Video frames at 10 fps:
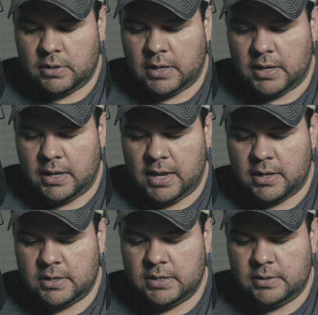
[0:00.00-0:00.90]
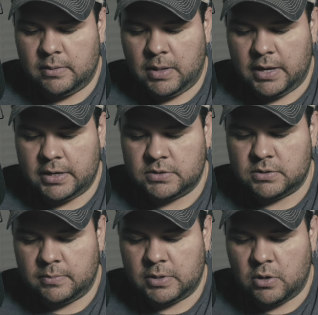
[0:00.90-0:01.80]
Didn't apply it.
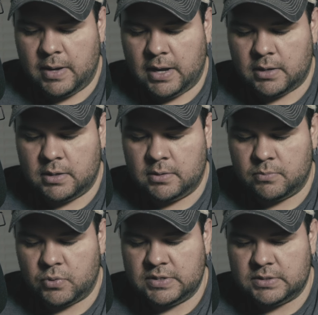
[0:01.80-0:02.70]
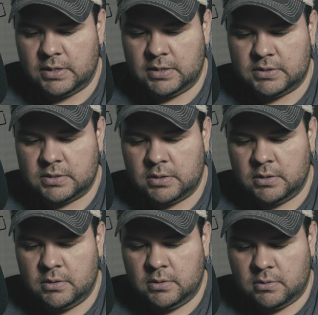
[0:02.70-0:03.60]
So let me go back. Presets.
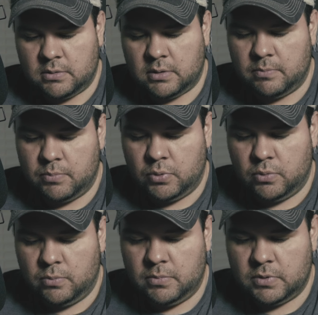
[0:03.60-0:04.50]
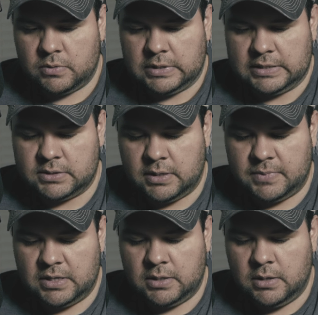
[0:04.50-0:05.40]
All right, boom,
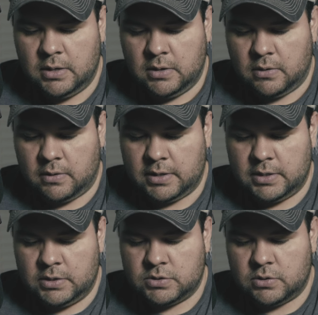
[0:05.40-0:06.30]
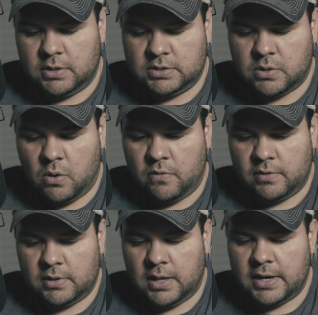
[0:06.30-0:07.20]
accept it. All right, so let's go over
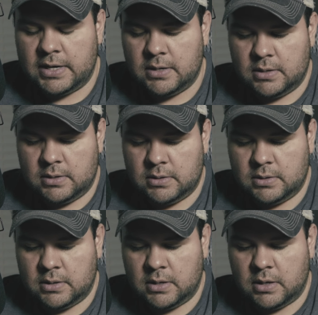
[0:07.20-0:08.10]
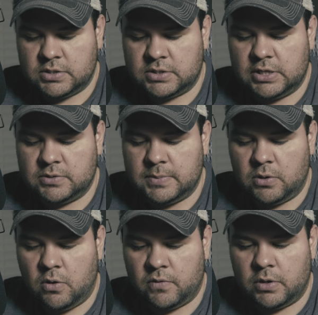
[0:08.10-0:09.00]
to light. Over
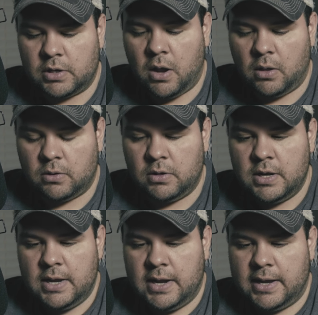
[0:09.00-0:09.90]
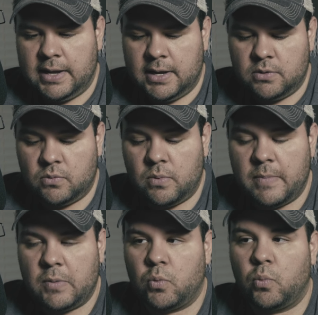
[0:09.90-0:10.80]
to the color. And
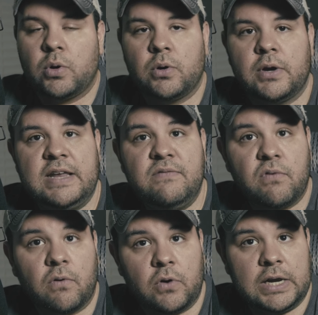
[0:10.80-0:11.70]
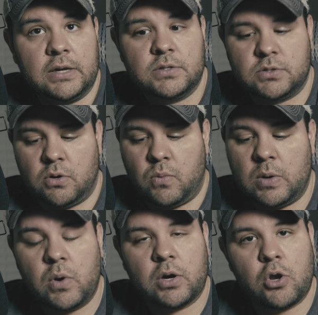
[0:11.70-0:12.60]
remember, we're inverting, so we
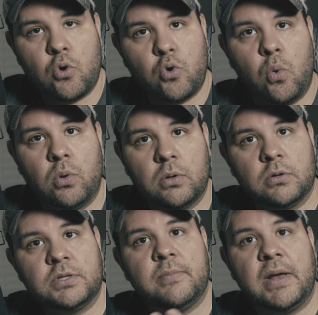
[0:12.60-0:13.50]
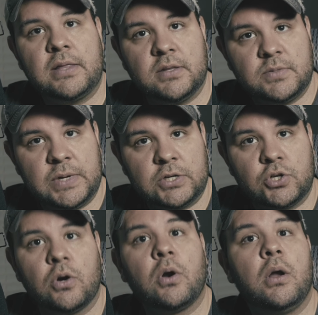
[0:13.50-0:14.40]
want to go cooler to make this
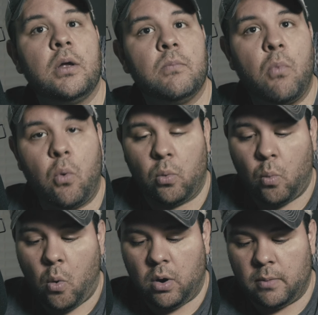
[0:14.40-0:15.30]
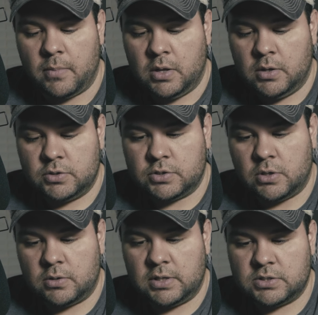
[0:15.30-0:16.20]
picture more warm.
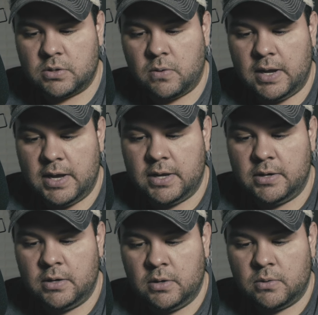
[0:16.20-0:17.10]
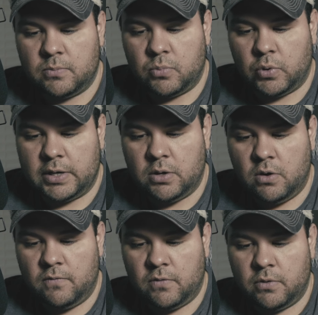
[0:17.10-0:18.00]
So let's go ahead, bring it
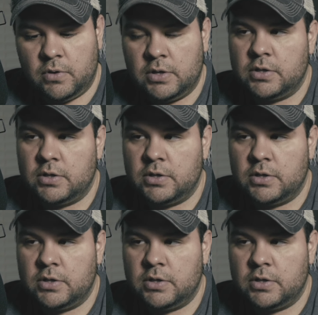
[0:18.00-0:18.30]
over.